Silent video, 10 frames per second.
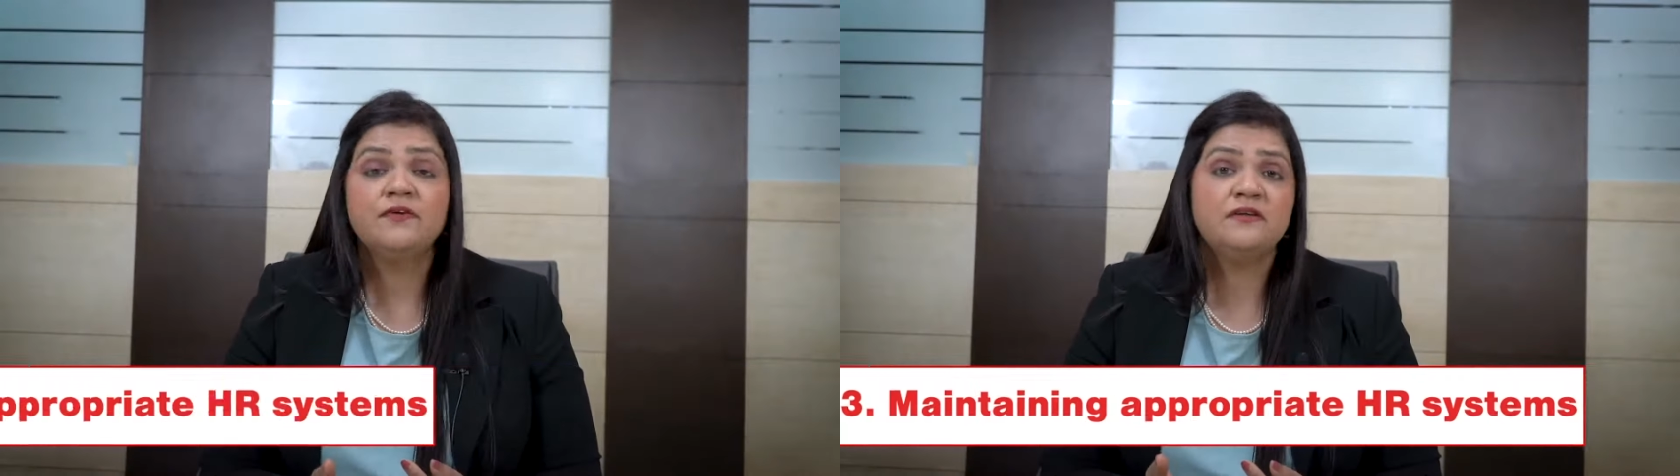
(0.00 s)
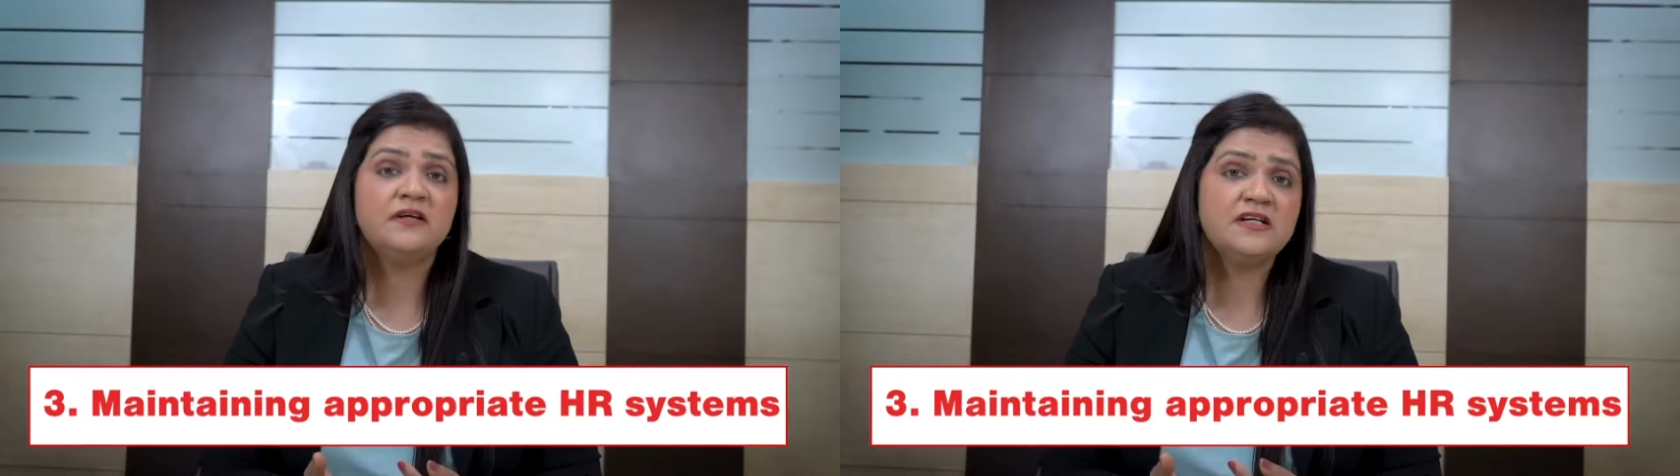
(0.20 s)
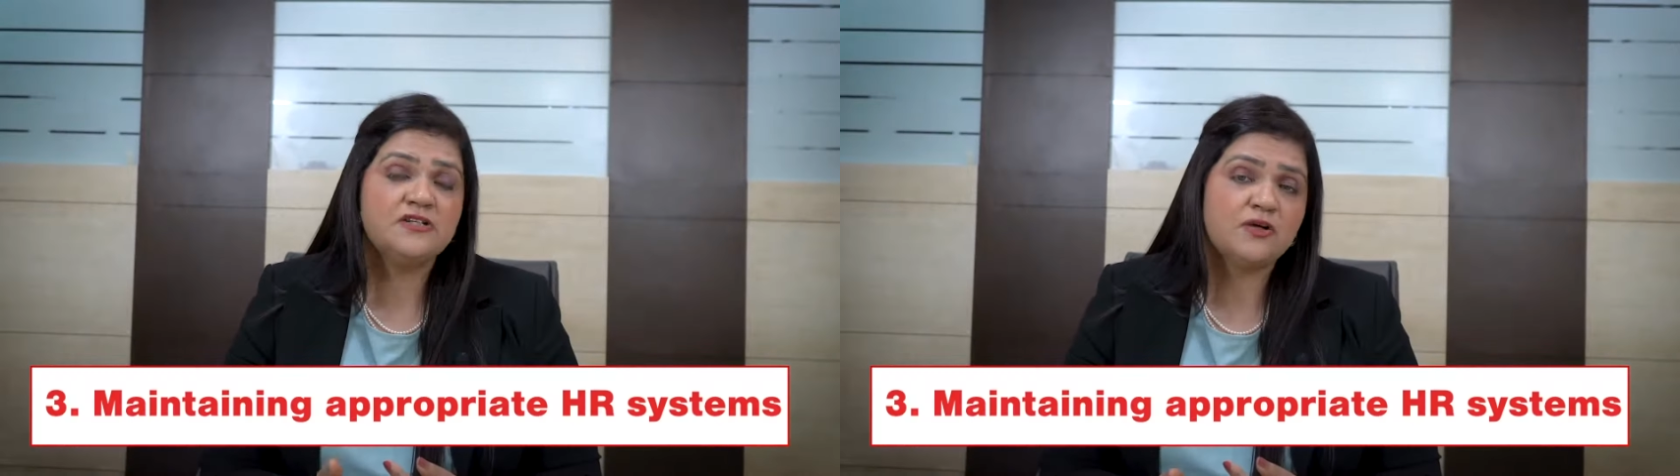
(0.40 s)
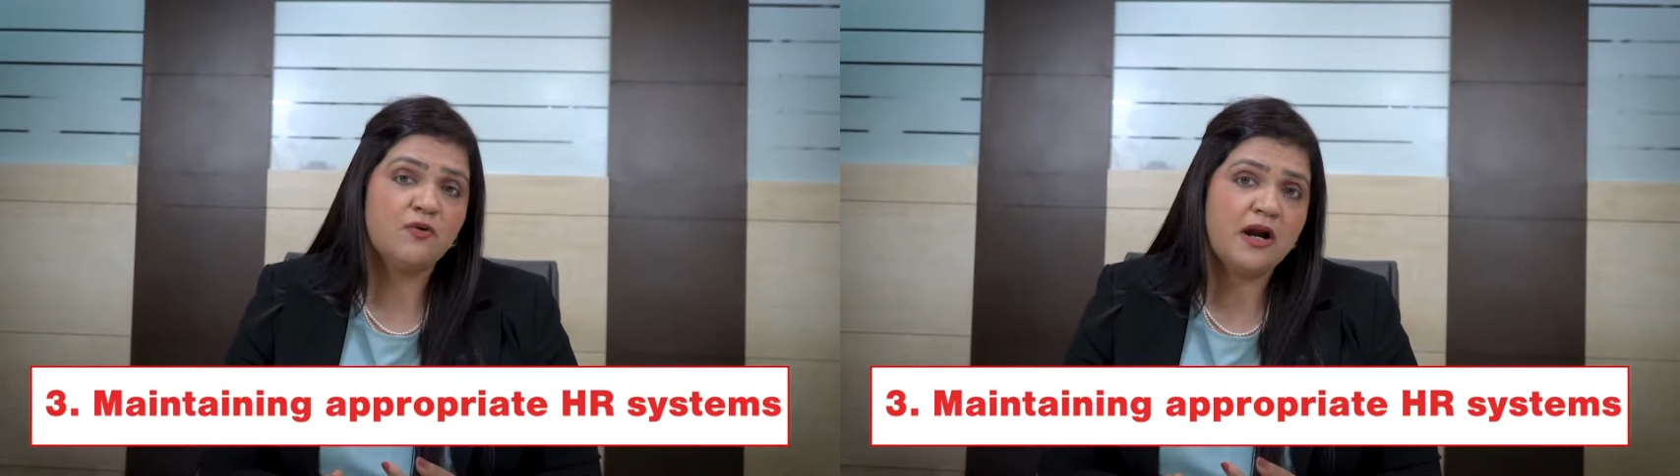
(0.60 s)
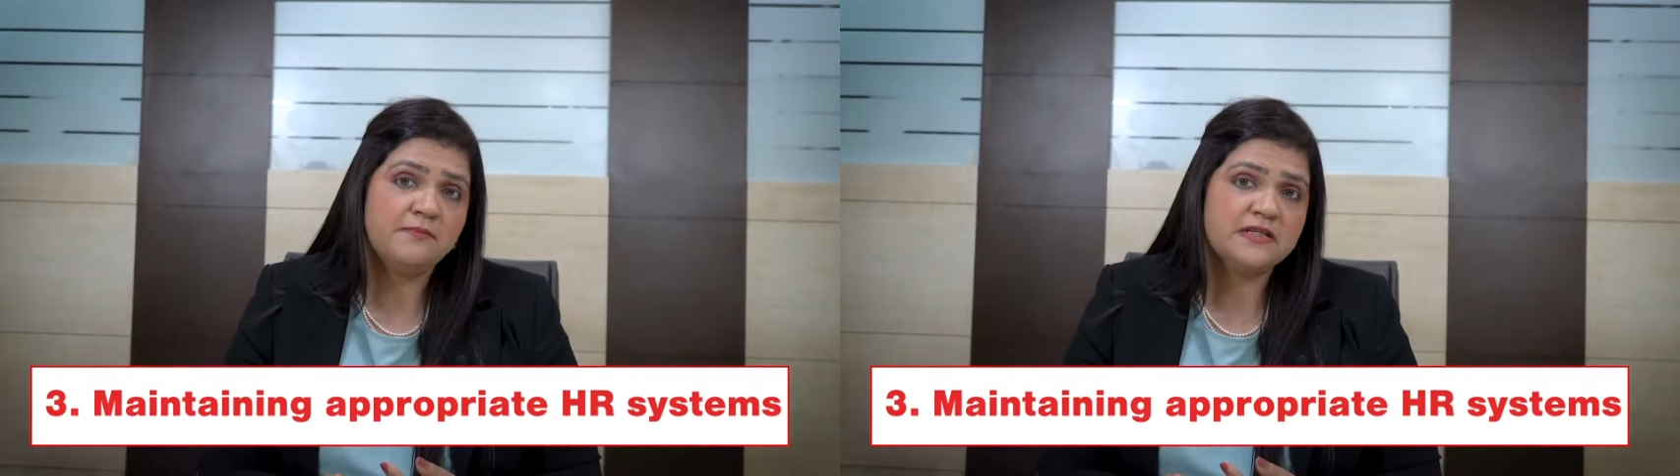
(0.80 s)
third
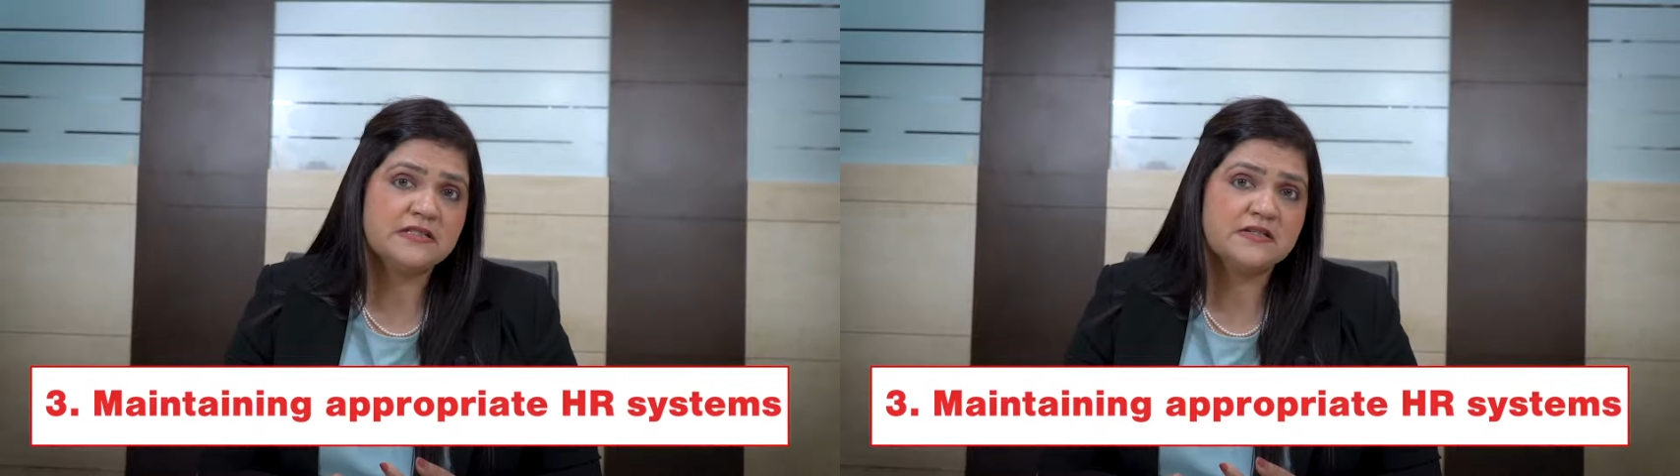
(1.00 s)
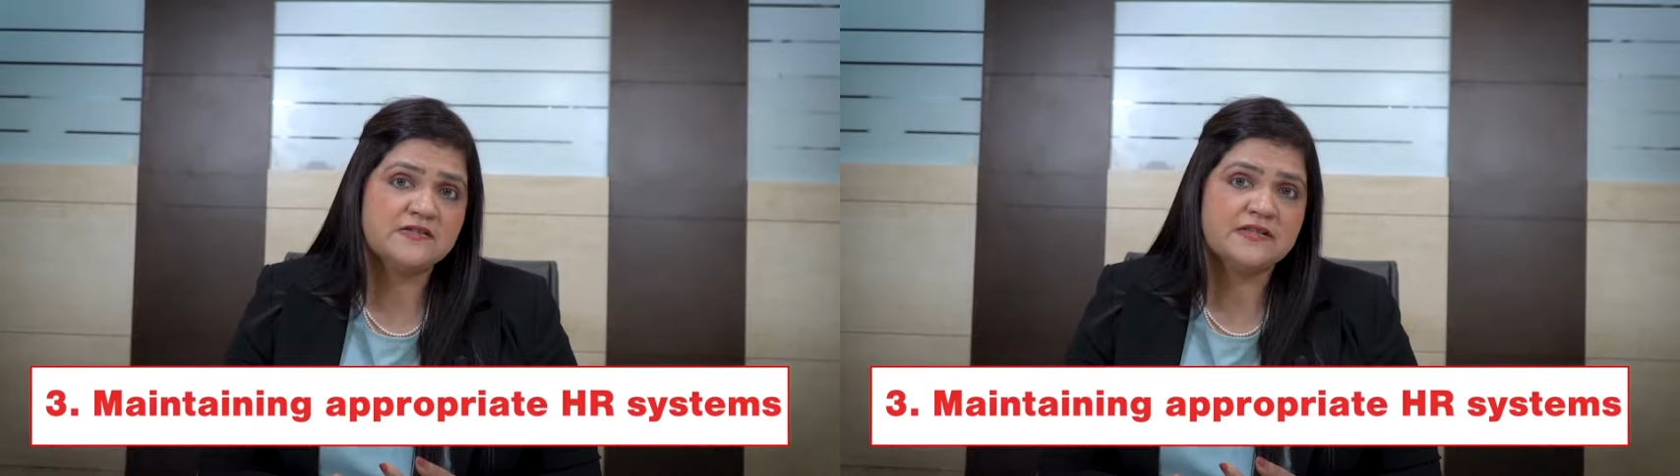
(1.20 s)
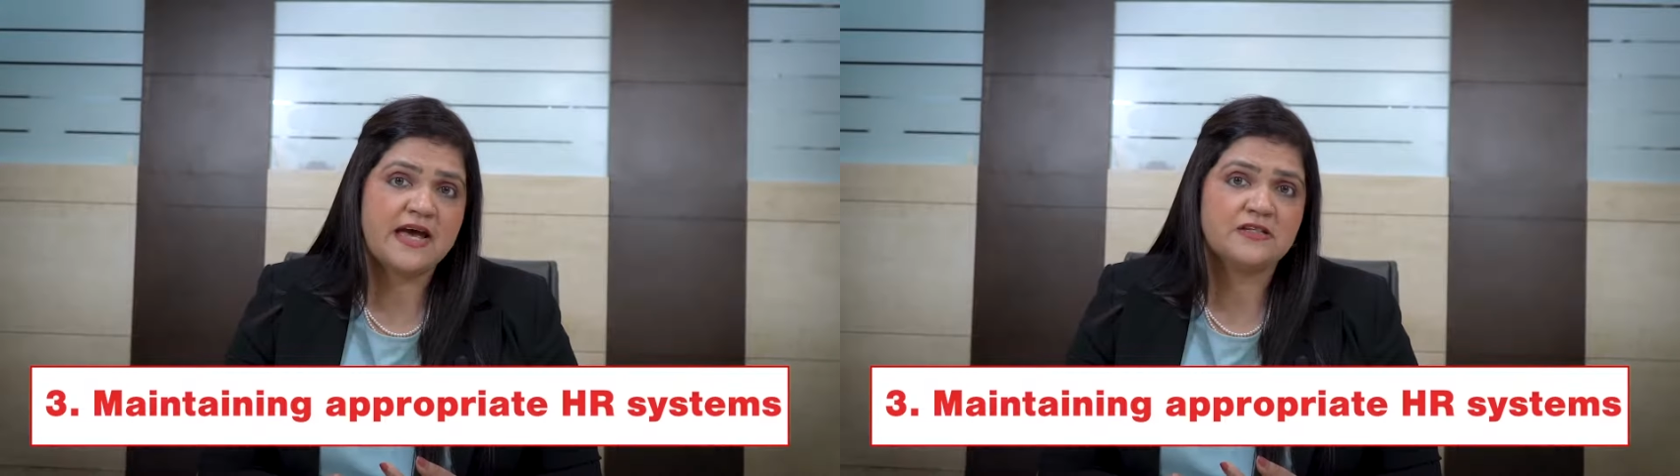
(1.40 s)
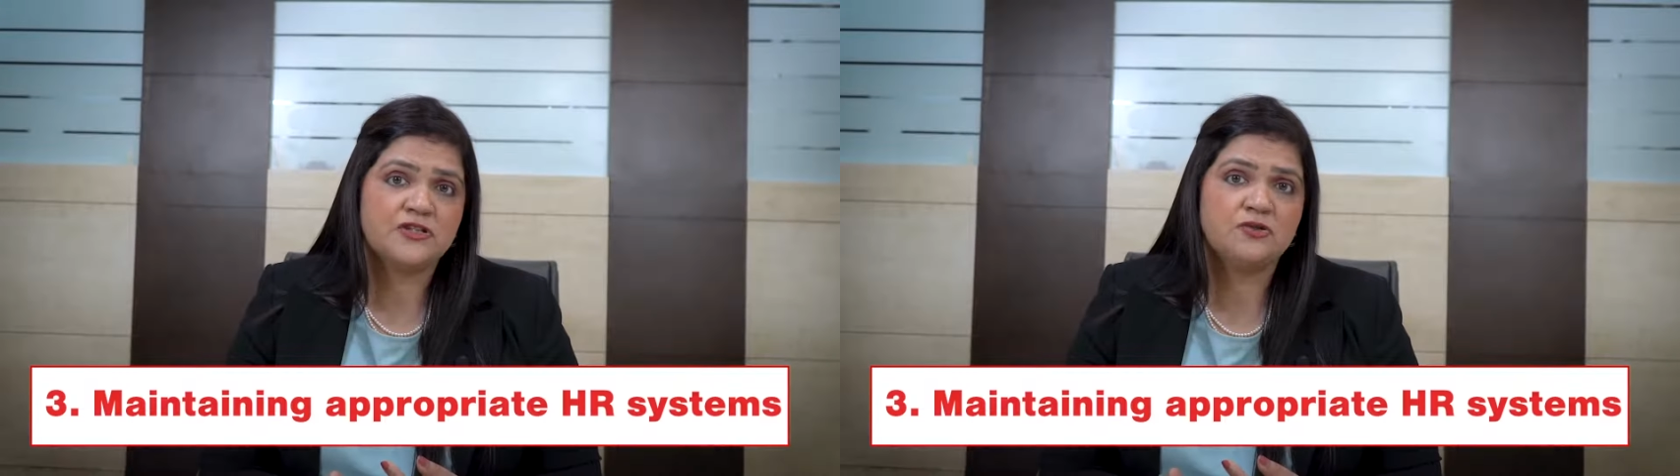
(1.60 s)
requirement is that